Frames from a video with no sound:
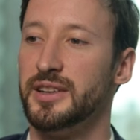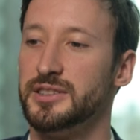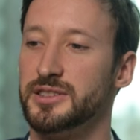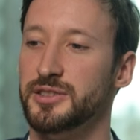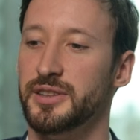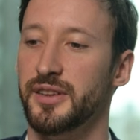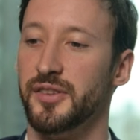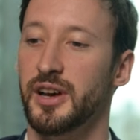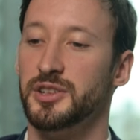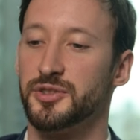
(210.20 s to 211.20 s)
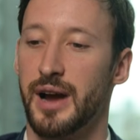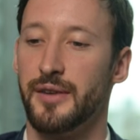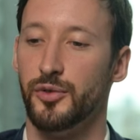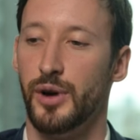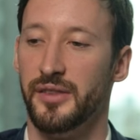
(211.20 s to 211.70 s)
had students
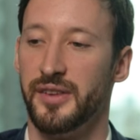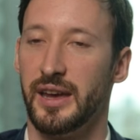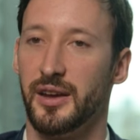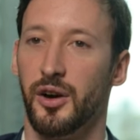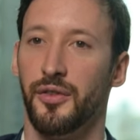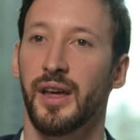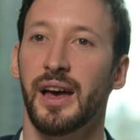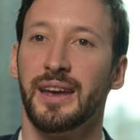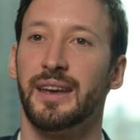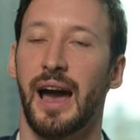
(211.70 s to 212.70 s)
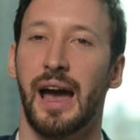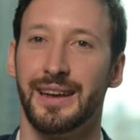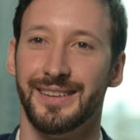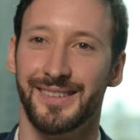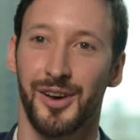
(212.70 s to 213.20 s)
travel and take on
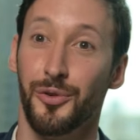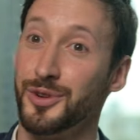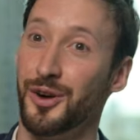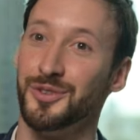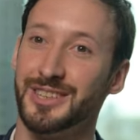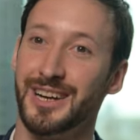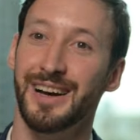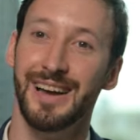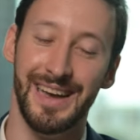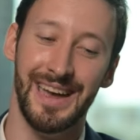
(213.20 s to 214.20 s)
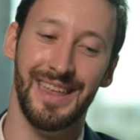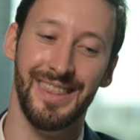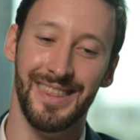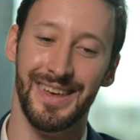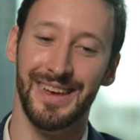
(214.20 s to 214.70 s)
gangs, whole culture
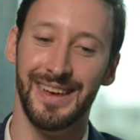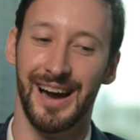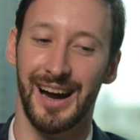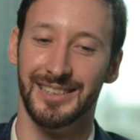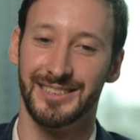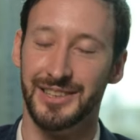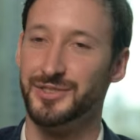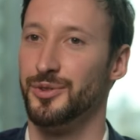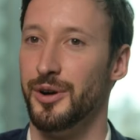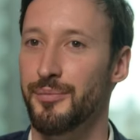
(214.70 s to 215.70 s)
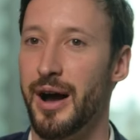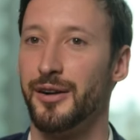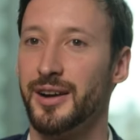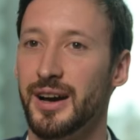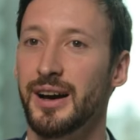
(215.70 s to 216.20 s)
in the Central
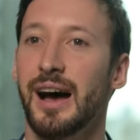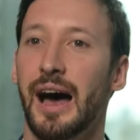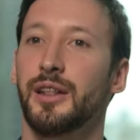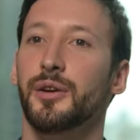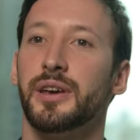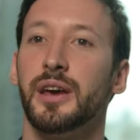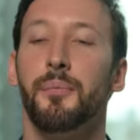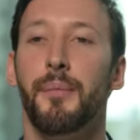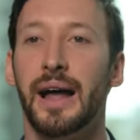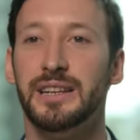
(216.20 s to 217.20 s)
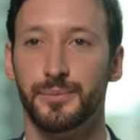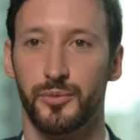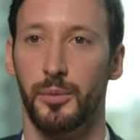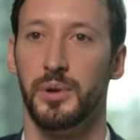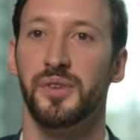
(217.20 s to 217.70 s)
America, and looking at management
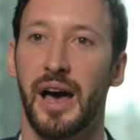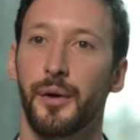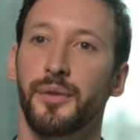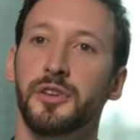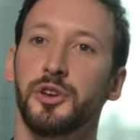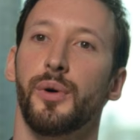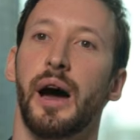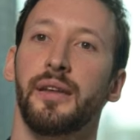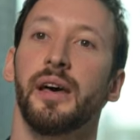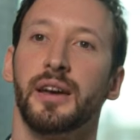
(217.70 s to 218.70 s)
problems, how the UN